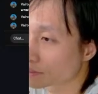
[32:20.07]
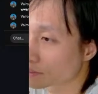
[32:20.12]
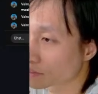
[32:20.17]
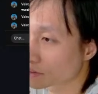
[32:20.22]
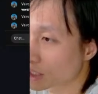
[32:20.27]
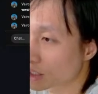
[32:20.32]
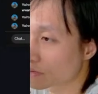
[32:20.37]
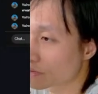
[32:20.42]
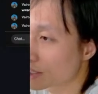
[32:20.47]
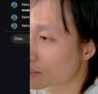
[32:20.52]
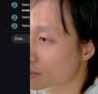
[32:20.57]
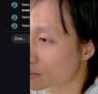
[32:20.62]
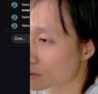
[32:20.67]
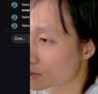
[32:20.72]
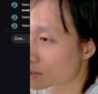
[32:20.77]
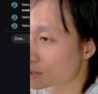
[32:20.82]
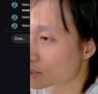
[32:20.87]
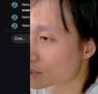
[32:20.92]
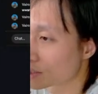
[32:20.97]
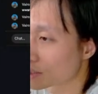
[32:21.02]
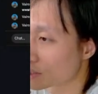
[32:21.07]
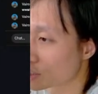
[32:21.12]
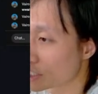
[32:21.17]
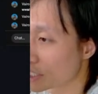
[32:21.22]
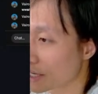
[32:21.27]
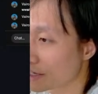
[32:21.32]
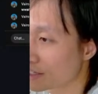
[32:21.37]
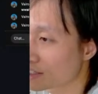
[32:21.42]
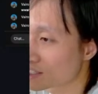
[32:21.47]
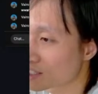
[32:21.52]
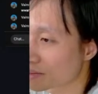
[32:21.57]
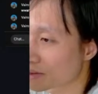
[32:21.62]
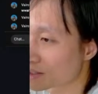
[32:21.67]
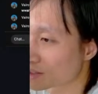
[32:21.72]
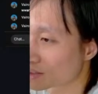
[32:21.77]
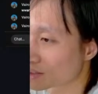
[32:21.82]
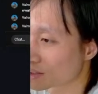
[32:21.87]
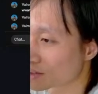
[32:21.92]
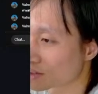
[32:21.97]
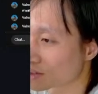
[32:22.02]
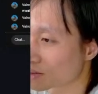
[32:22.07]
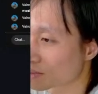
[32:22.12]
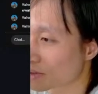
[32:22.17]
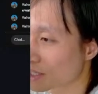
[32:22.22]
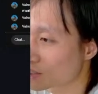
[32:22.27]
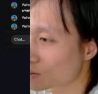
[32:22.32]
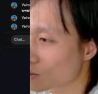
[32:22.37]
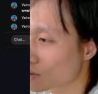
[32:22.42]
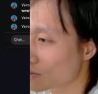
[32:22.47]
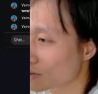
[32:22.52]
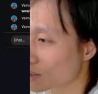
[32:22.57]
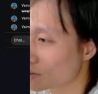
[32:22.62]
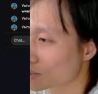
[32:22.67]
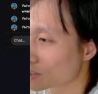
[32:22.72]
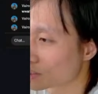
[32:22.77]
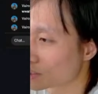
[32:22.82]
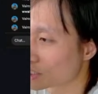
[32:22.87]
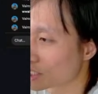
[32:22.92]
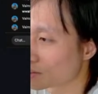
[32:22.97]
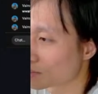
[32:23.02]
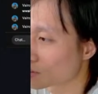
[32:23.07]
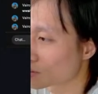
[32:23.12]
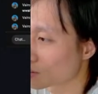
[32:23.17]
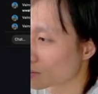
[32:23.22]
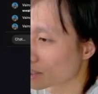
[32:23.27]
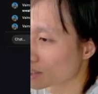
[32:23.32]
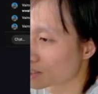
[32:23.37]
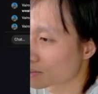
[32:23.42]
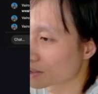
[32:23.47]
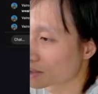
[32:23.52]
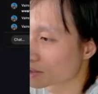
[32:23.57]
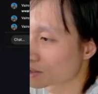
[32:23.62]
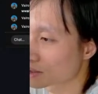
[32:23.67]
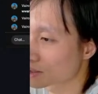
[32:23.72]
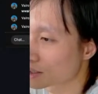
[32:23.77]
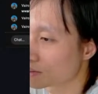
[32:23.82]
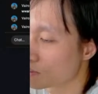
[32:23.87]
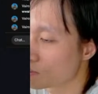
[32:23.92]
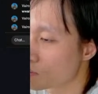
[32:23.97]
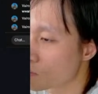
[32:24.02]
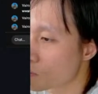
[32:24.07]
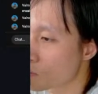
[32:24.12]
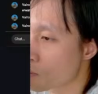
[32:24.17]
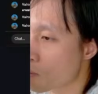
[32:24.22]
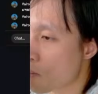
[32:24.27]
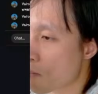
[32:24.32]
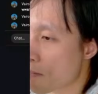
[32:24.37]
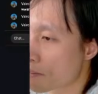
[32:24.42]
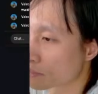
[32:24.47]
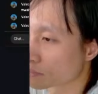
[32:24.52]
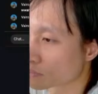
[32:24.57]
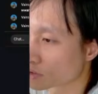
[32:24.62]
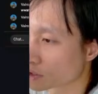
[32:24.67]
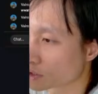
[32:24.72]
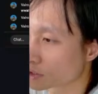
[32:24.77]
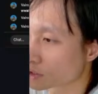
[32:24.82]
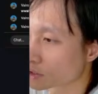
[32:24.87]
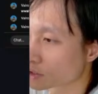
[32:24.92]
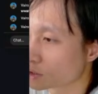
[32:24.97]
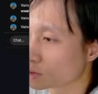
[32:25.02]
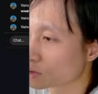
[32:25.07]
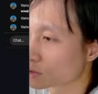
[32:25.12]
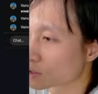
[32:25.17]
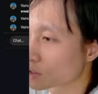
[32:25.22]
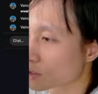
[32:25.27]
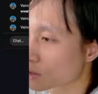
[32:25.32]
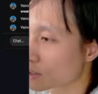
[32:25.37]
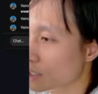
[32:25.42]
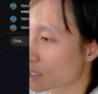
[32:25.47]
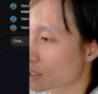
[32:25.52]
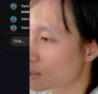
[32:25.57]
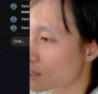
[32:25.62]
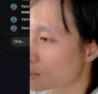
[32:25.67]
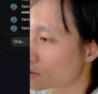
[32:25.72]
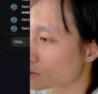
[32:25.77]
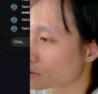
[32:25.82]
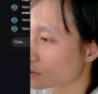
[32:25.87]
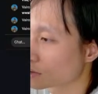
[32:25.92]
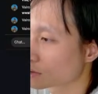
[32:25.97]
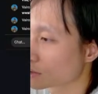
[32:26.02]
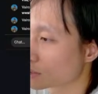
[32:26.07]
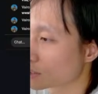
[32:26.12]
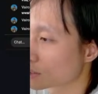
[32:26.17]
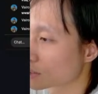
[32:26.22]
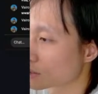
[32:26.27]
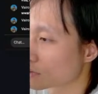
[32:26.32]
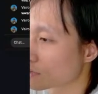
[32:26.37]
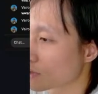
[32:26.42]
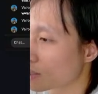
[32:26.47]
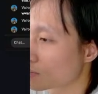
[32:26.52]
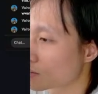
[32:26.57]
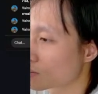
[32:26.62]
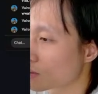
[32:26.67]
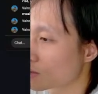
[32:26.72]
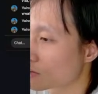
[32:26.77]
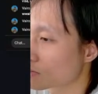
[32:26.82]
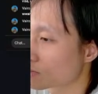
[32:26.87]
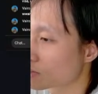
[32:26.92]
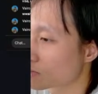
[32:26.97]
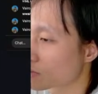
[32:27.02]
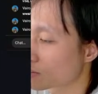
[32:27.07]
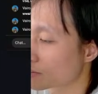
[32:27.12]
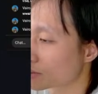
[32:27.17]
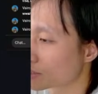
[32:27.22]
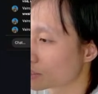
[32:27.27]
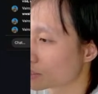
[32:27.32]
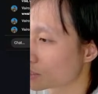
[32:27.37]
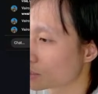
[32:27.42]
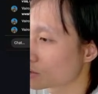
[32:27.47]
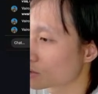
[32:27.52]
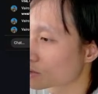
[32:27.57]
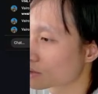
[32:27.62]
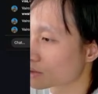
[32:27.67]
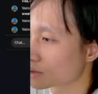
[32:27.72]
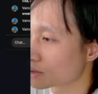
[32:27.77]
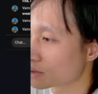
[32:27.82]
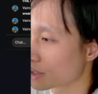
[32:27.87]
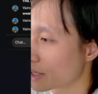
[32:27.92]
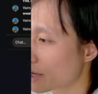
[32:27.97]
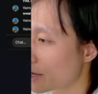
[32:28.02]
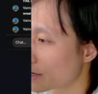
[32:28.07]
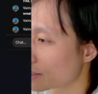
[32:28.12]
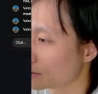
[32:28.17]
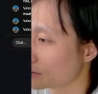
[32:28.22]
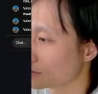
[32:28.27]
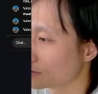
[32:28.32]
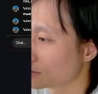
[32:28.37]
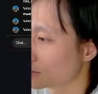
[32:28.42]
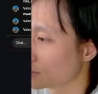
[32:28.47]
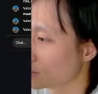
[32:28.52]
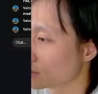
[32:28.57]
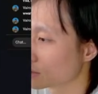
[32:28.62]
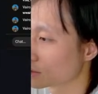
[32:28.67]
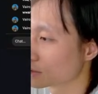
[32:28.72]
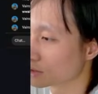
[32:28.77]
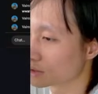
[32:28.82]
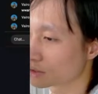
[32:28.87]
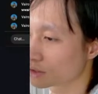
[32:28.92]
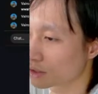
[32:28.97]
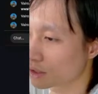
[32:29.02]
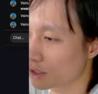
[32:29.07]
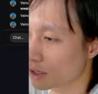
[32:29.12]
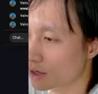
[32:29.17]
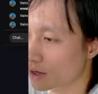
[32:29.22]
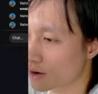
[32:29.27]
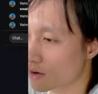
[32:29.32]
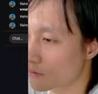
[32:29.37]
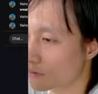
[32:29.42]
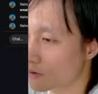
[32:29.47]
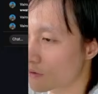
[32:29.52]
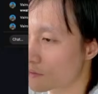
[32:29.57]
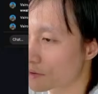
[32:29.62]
Advanced usage, chaining sub-agents. Complex workflows, you can chain multiple sub-agents. First, use the code analyzer to find performance issues, then use it. Okay.